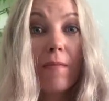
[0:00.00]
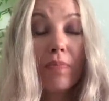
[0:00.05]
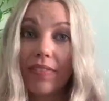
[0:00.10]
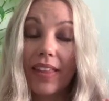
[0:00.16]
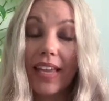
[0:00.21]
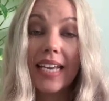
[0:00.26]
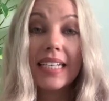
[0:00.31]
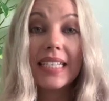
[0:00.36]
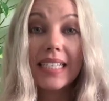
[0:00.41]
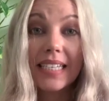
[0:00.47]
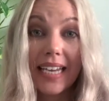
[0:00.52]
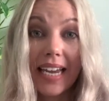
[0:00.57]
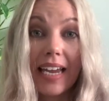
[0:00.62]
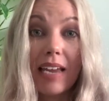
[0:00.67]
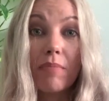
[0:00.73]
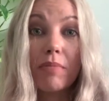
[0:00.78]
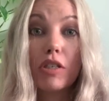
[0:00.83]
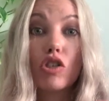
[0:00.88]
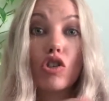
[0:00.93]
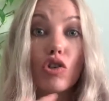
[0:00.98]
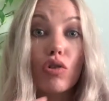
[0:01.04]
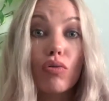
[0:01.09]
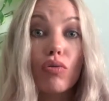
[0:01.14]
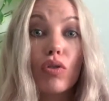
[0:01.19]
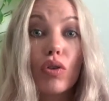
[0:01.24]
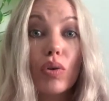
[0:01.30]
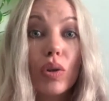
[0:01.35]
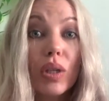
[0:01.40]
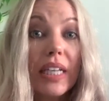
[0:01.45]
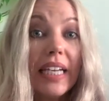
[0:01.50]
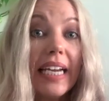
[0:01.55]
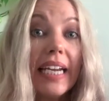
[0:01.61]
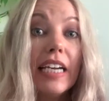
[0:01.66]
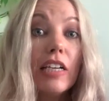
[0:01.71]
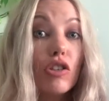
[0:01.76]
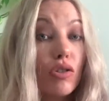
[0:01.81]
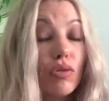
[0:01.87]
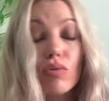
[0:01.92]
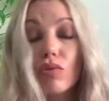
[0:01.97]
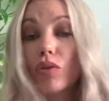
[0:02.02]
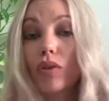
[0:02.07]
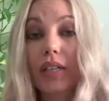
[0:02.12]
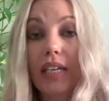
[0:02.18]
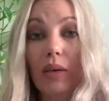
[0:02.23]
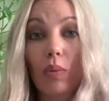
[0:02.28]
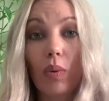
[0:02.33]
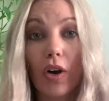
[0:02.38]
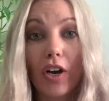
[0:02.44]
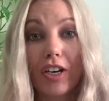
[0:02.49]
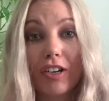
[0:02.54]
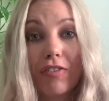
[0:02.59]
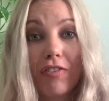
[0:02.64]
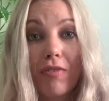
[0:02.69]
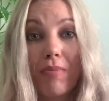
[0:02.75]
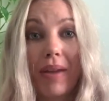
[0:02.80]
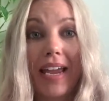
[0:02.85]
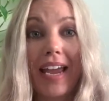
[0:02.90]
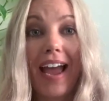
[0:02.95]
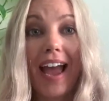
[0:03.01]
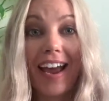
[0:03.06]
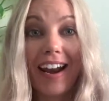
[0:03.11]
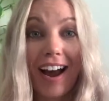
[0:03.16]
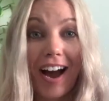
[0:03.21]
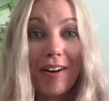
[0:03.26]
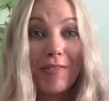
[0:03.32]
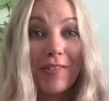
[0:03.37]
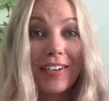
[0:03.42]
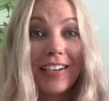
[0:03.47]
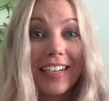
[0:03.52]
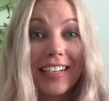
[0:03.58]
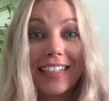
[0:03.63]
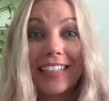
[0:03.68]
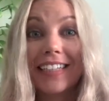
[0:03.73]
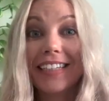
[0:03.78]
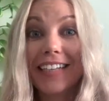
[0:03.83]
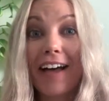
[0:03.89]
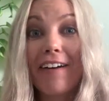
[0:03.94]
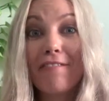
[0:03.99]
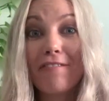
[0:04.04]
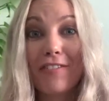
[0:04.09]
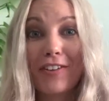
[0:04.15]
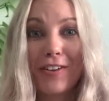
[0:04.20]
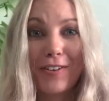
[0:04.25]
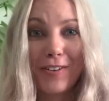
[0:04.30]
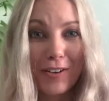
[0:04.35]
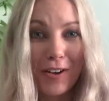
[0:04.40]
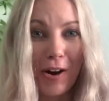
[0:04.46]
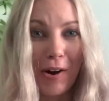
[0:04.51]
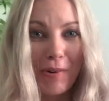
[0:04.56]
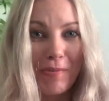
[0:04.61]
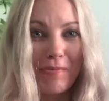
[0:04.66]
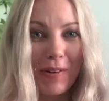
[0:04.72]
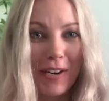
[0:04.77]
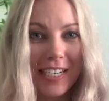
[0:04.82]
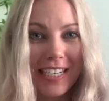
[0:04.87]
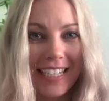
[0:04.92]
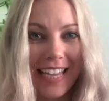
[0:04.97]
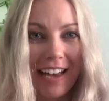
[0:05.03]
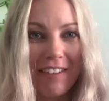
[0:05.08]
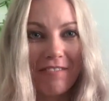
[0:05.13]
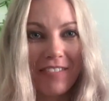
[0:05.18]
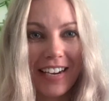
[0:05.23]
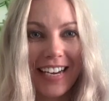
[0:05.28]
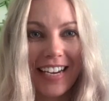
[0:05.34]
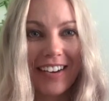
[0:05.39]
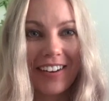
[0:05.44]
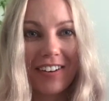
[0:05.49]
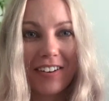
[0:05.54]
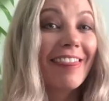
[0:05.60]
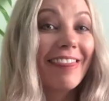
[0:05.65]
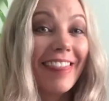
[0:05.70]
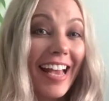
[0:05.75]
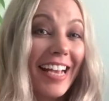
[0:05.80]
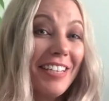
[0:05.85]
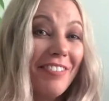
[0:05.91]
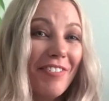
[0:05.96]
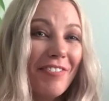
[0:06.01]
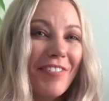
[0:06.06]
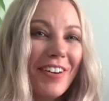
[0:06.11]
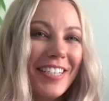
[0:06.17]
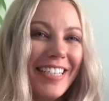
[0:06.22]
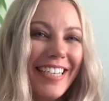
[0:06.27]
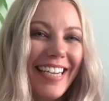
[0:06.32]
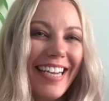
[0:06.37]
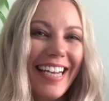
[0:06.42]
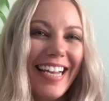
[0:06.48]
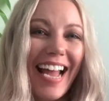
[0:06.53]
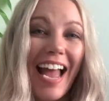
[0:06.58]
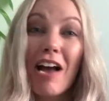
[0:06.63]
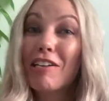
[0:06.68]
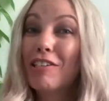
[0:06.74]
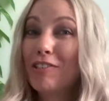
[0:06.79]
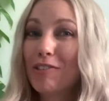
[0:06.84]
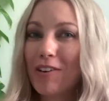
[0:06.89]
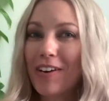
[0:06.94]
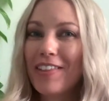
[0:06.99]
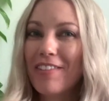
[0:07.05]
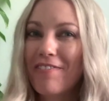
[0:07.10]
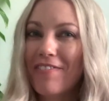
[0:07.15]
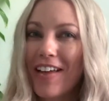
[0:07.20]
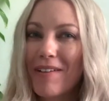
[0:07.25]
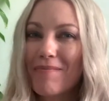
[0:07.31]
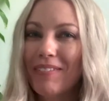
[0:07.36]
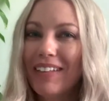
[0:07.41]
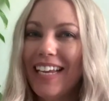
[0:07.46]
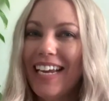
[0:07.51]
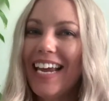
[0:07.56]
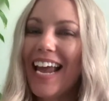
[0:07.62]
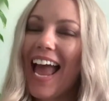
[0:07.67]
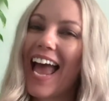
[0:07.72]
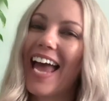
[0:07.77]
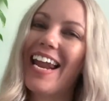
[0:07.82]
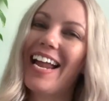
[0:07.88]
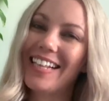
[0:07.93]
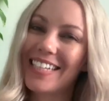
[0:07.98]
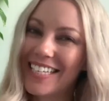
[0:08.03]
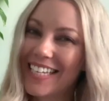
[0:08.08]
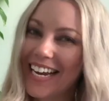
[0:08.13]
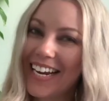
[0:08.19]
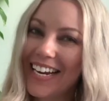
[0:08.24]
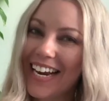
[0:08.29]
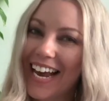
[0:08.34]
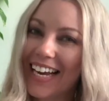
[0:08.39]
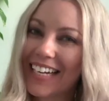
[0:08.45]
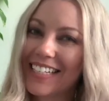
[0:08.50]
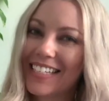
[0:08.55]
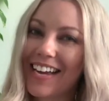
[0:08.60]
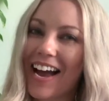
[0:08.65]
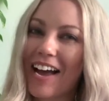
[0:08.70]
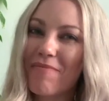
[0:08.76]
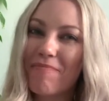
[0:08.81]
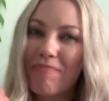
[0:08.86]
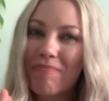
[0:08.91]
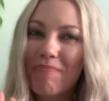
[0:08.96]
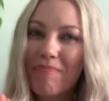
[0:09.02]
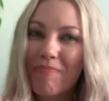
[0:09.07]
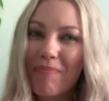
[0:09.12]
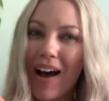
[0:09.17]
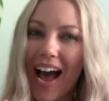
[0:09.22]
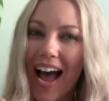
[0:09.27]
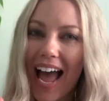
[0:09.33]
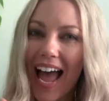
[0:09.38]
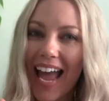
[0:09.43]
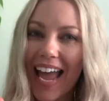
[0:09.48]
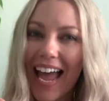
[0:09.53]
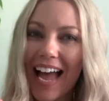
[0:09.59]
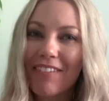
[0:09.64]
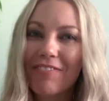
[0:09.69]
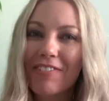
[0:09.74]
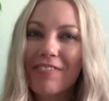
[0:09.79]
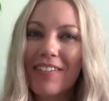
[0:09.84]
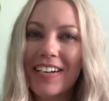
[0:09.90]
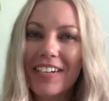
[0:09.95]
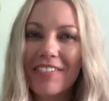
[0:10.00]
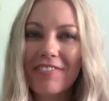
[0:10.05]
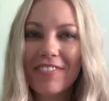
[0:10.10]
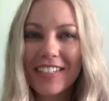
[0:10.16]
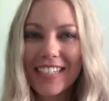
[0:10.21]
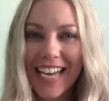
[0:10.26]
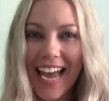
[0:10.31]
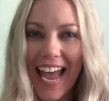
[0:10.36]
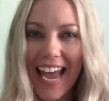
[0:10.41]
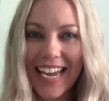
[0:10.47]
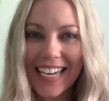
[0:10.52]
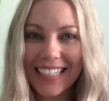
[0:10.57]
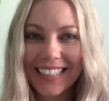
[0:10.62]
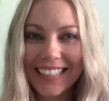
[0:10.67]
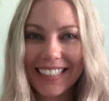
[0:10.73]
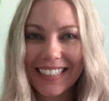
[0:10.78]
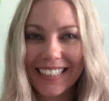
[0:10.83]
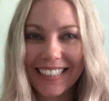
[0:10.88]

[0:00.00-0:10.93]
These tips truly, truly worked for me, and I would love for you to go and watch that video. Thanks for watching. Join the family, and I'll see you next time. Bye. Have a wonderful day.